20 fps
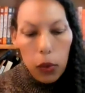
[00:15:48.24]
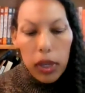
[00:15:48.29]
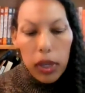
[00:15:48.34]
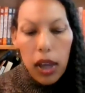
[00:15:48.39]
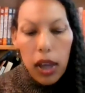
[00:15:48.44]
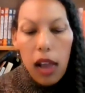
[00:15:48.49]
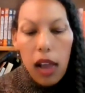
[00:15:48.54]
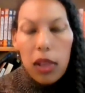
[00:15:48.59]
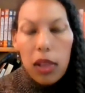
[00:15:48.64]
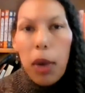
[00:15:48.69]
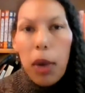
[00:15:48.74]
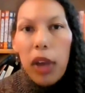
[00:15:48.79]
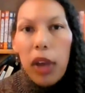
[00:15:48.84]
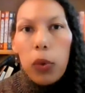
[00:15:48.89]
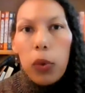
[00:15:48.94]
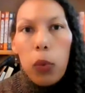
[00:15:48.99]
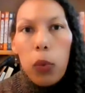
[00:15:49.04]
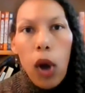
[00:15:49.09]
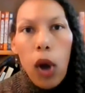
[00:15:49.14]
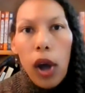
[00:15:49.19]
We call upon
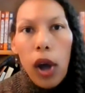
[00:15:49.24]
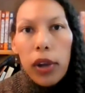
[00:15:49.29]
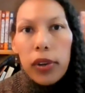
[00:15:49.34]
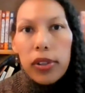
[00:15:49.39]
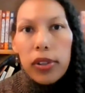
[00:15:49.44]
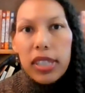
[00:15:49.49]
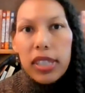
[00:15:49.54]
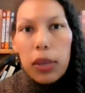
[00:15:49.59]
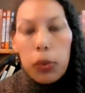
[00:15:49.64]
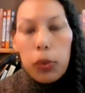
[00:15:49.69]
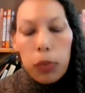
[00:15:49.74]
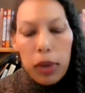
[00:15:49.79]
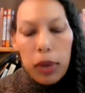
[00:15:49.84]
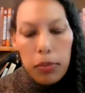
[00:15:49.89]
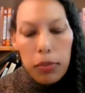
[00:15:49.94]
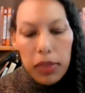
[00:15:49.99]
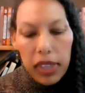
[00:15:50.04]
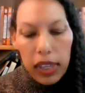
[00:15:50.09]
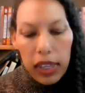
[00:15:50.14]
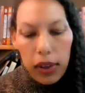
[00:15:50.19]
the waters that
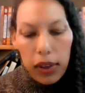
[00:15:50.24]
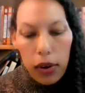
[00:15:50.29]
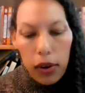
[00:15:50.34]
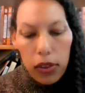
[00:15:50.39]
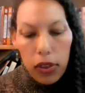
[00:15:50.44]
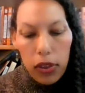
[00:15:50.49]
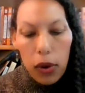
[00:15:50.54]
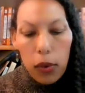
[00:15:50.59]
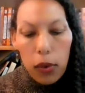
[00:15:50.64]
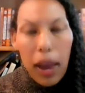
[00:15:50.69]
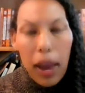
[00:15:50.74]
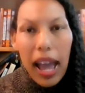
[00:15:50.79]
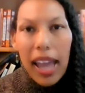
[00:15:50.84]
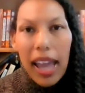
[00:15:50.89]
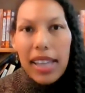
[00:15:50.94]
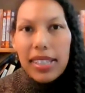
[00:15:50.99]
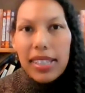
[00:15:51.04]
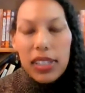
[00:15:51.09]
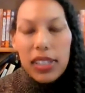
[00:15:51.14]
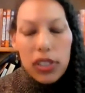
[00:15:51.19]
rim the earth,
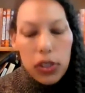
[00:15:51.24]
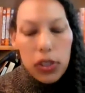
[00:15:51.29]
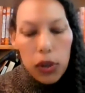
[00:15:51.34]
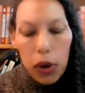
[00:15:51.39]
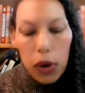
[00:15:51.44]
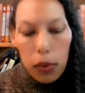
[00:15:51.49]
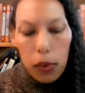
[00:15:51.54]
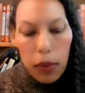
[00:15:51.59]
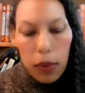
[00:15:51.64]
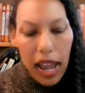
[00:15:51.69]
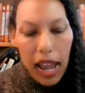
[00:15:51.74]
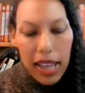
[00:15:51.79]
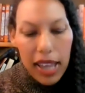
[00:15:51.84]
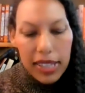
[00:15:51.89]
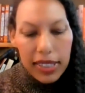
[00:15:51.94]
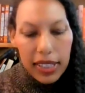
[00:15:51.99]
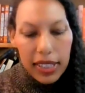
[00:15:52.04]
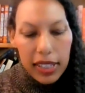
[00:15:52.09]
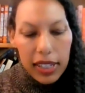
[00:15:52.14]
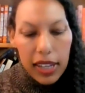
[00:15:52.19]
horizon to
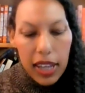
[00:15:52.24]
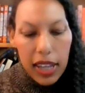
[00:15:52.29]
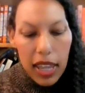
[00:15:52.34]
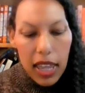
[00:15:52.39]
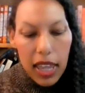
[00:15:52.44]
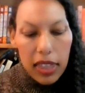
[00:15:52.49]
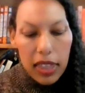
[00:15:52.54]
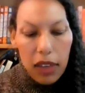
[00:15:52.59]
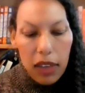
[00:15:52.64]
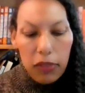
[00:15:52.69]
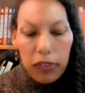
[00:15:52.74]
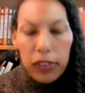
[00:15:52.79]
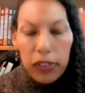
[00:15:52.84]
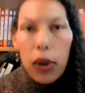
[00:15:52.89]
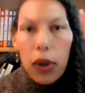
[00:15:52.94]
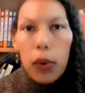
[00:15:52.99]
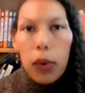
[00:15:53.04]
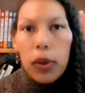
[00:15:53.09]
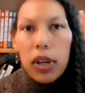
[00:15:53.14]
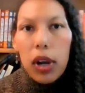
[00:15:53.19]
horizon, that
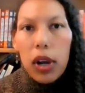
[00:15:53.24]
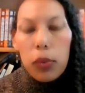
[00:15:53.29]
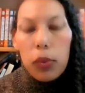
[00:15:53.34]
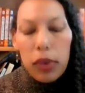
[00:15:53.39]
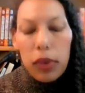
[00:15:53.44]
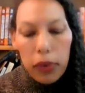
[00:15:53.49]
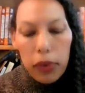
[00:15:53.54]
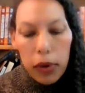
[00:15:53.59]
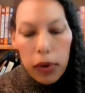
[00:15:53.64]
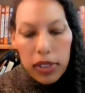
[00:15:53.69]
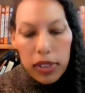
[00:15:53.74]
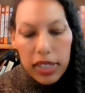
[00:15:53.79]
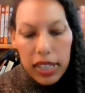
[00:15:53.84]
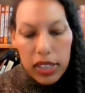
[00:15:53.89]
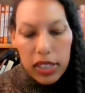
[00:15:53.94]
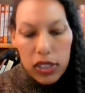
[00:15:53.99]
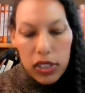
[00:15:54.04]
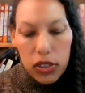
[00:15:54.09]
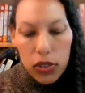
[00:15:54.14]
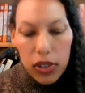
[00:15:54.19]
flow in our rivers
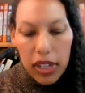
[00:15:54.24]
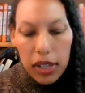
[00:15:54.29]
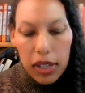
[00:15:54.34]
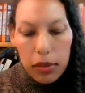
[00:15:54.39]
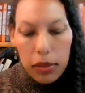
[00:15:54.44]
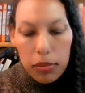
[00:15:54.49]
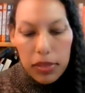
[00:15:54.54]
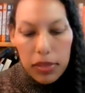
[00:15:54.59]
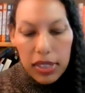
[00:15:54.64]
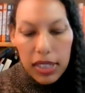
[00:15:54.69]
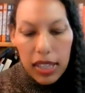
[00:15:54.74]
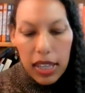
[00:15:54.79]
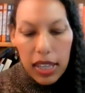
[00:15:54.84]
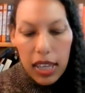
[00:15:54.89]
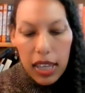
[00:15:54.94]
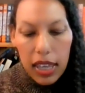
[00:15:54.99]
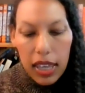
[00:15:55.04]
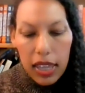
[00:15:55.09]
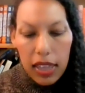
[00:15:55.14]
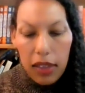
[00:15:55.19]
and streams,
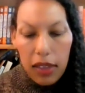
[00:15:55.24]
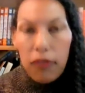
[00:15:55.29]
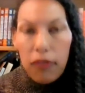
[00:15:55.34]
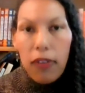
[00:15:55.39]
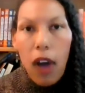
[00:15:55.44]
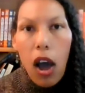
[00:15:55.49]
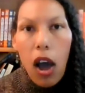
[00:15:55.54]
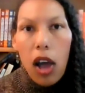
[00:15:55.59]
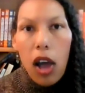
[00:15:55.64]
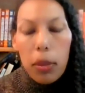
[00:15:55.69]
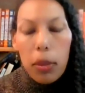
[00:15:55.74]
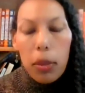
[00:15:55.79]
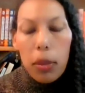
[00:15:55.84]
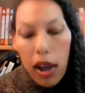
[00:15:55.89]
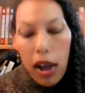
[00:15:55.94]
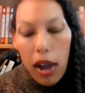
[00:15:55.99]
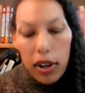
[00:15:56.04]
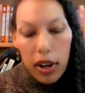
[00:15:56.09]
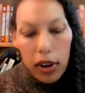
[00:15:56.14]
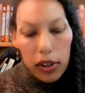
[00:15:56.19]
that fall
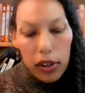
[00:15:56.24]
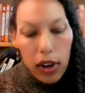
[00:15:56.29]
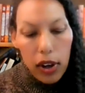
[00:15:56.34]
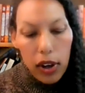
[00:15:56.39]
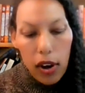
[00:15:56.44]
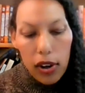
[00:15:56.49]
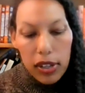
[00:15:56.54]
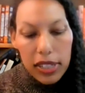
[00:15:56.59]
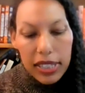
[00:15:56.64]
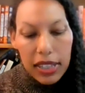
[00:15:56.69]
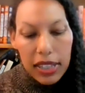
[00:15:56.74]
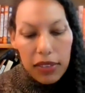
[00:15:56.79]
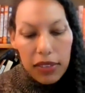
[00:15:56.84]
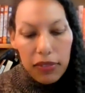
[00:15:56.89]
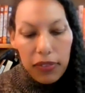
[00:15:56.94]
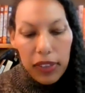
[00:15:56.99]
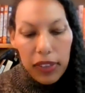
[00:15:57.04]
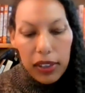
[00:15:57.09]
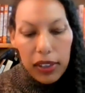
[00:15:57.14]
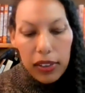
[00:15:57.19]
upon our gardens
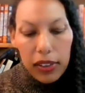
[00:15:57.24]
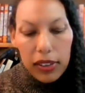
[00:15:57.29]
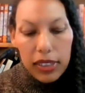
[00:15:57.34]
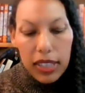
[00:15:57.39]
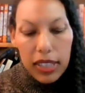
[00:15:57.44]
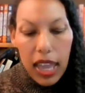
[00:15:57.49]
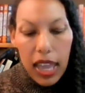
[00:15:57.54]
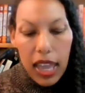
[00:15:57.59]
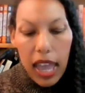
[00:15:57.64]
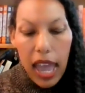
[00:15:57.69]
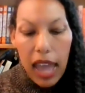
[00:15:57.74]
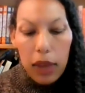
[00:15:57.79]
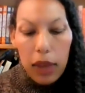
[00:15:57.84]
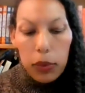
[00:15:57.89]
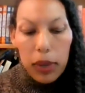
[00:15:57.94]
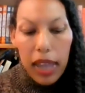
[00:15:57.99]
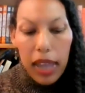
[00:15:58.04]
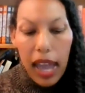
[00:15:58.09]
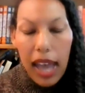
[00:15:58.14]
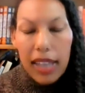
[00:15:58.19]
and fields, and
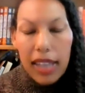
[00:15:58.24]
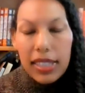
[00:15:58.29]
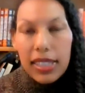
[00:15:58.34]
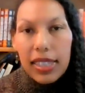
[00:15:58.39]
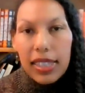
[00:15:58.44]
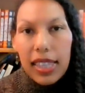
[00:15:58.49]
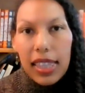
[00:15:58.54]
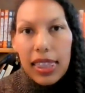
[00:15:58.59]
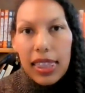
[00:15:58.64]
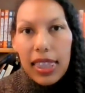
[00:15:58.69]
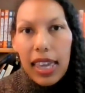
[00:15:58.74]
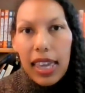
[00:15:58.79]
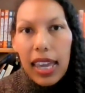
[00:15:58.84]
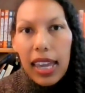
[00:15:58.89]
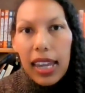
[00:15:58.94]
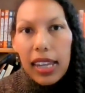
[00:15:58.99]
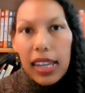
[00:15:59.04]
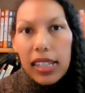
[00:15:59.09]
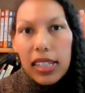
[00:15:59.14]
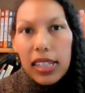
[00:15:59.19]
we ask that
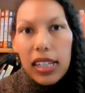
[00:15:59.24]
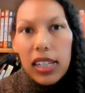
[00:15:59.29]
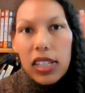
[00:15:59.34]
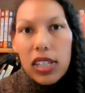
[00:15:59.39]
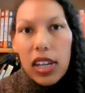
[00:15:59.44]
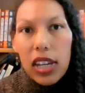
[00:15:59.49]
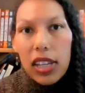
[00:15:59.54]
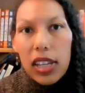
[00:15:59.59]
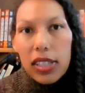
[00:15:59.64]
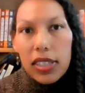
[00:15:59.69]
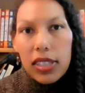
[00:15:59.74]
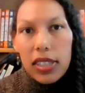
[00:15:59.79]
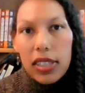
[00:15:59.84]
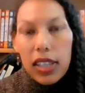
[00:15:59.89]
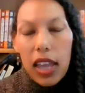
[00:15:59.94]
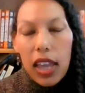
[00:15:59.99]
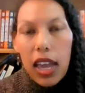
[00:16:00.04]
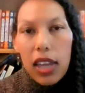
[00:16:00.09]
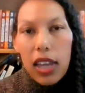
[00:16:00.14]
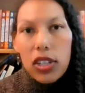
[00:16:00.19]
they teach us
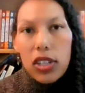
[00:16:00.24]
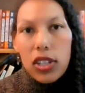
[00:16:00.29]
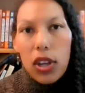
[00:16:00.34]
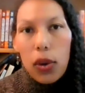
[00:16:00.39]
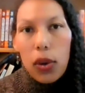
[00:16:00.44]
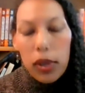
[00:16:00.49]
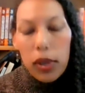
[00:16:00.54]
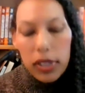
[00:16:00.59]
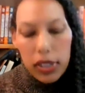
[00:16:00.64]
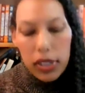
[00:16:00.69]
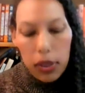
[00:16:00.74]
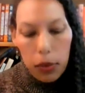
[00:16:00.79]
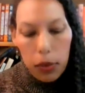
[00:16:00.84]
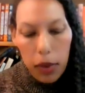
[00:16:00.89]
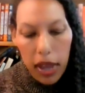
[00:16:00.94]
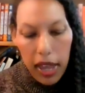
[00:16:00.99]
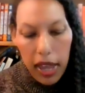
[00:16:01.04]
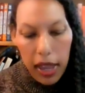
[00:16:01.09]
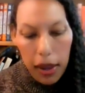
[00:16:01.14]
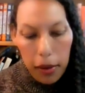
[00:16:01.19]
and show us the
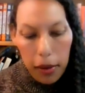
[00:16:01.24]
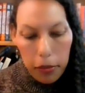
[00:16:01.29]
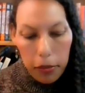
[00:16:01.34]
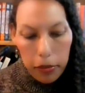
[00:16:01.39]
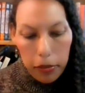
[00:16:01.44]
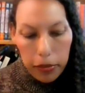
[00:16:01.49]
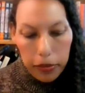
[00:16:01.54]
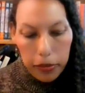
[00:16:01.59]
way.